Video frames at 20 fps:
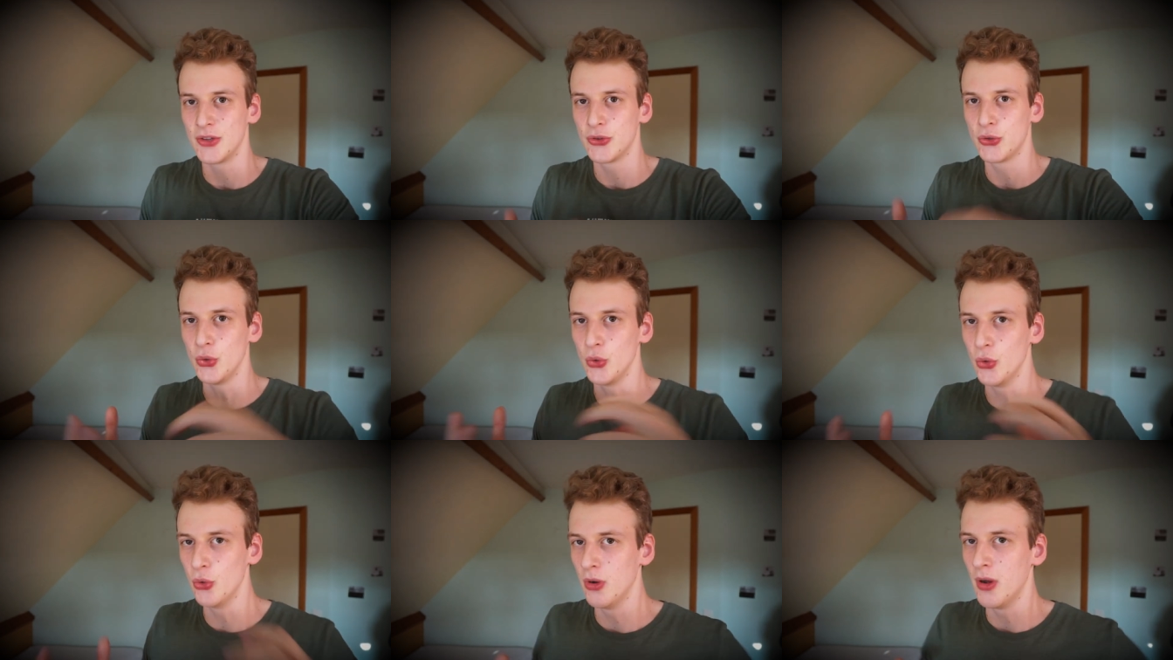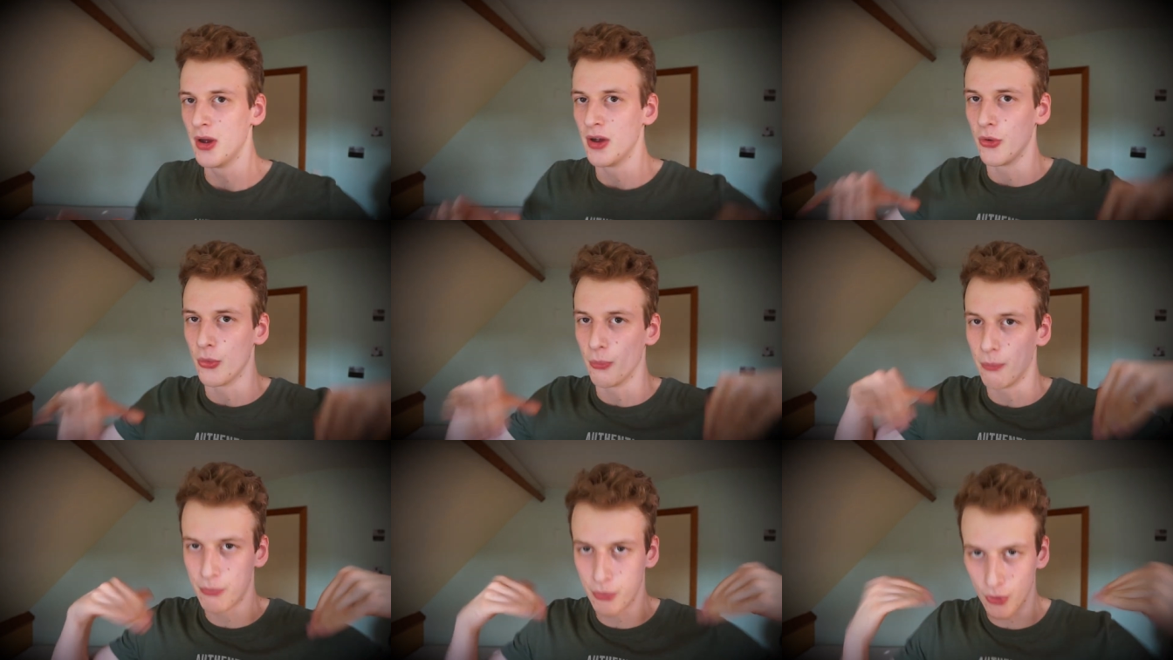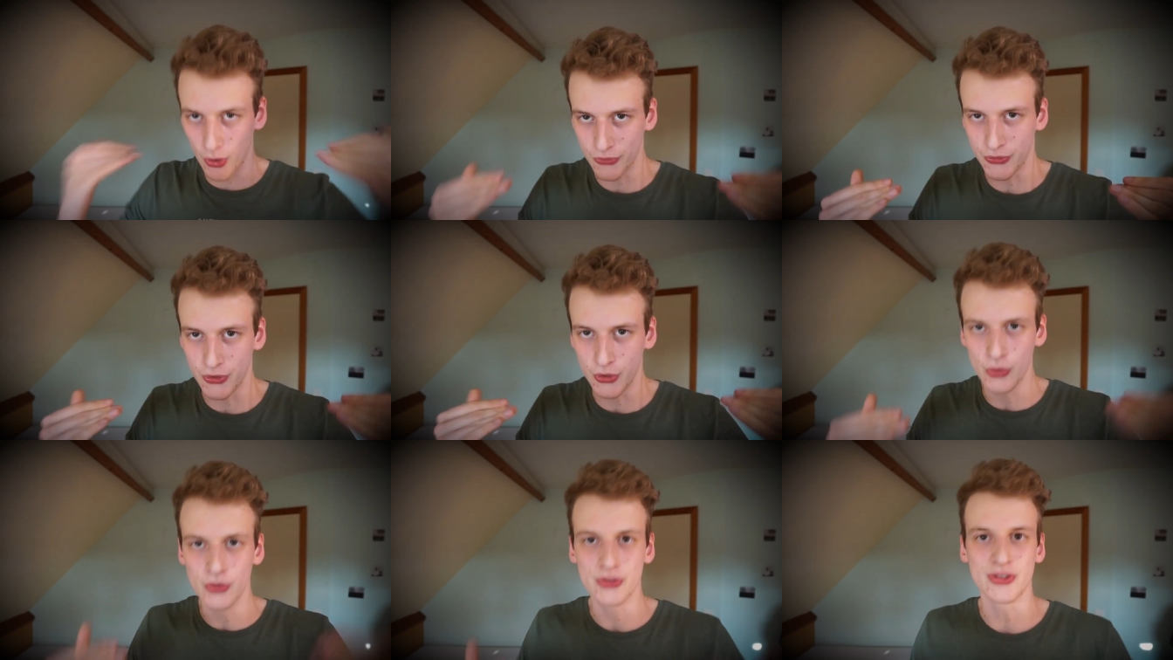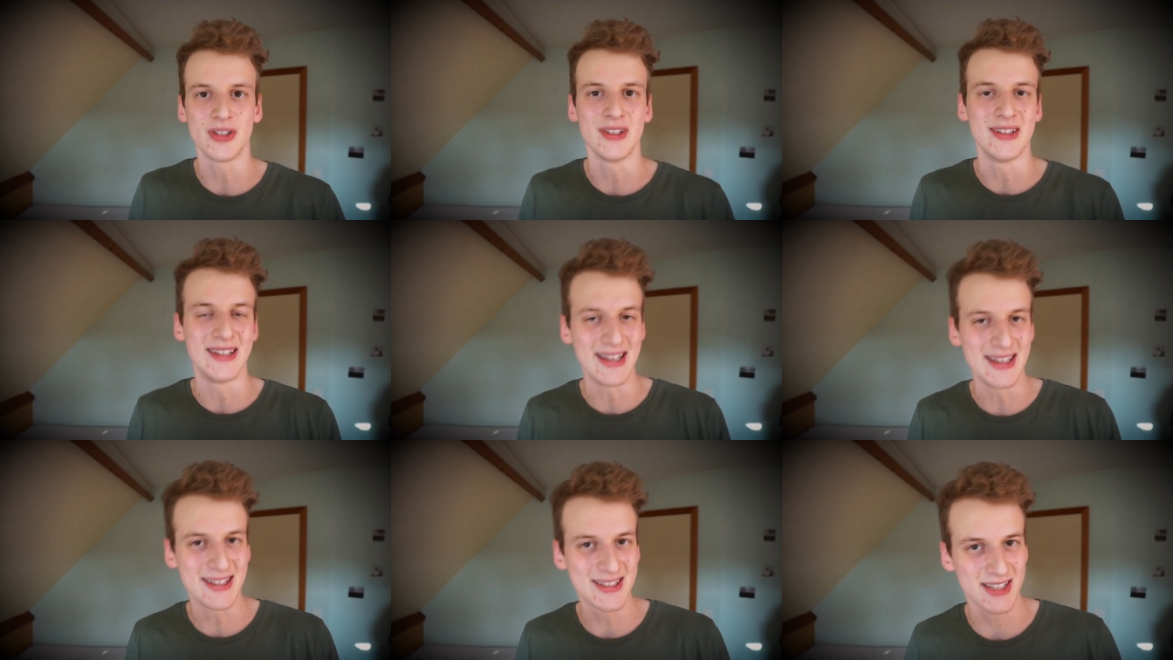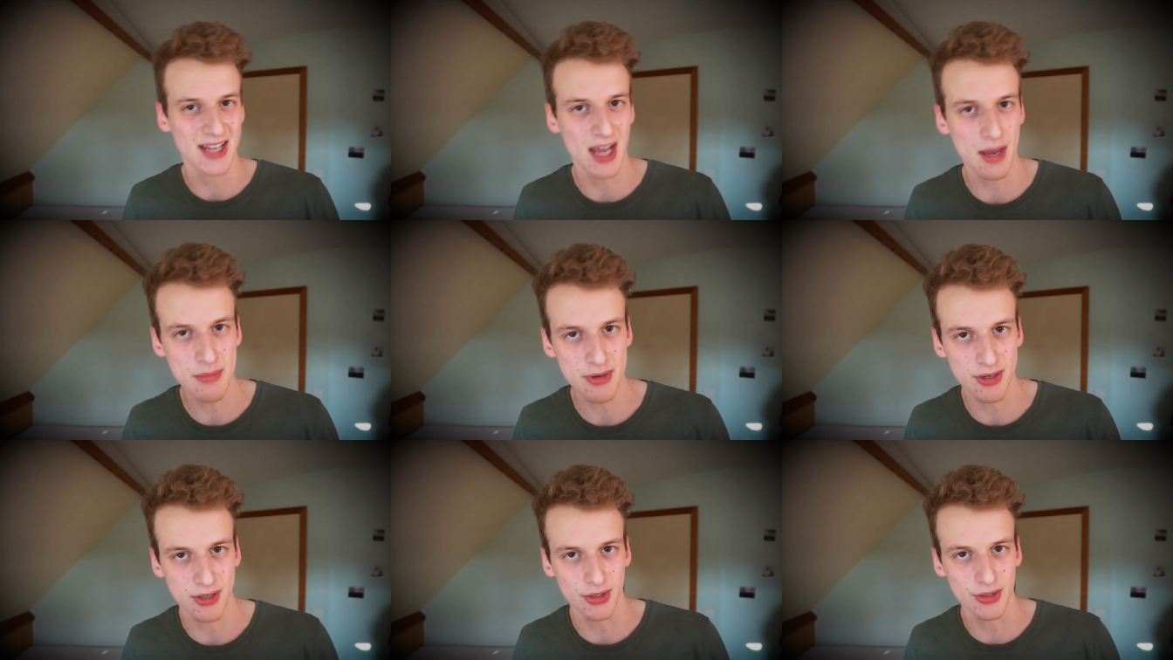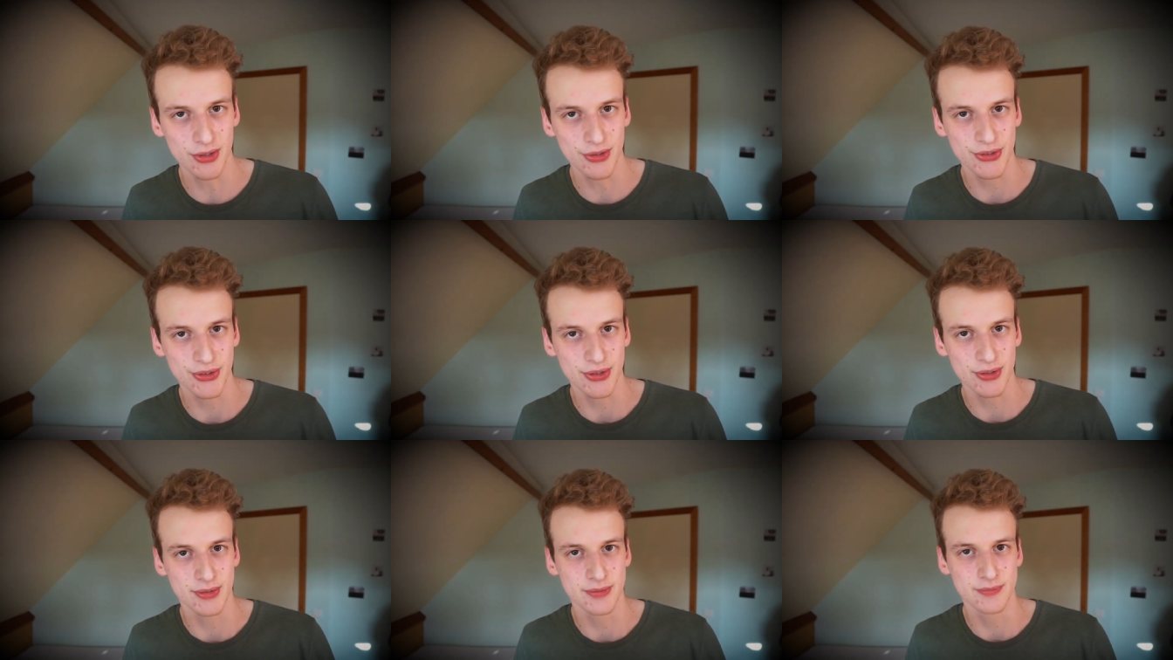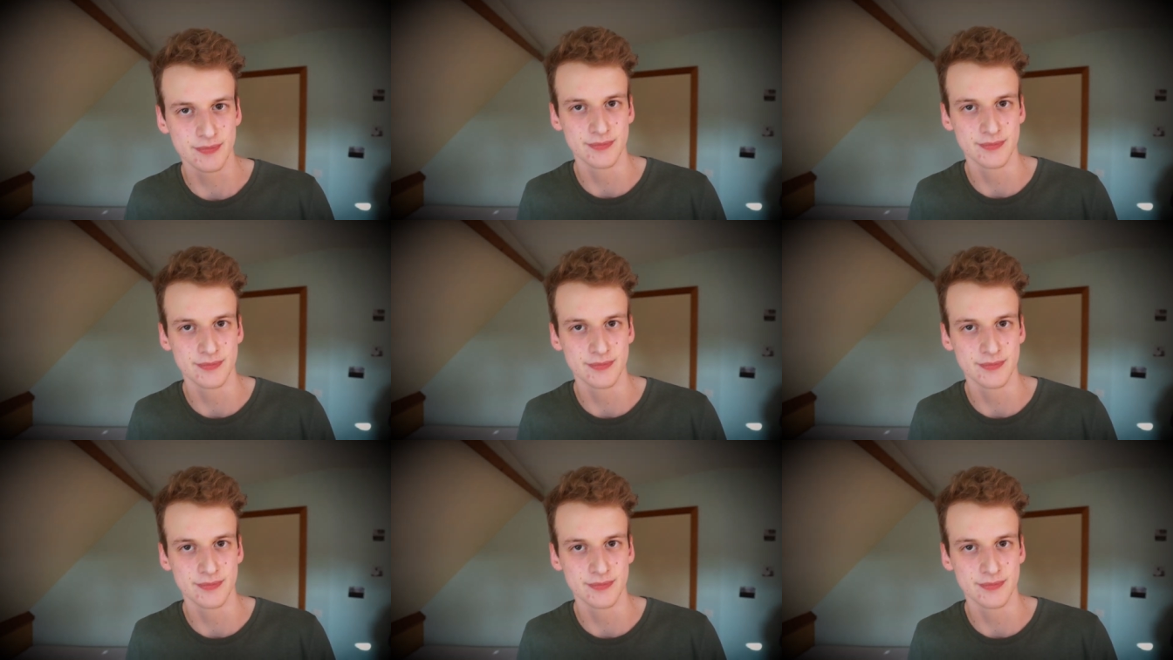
to produce these chemicals.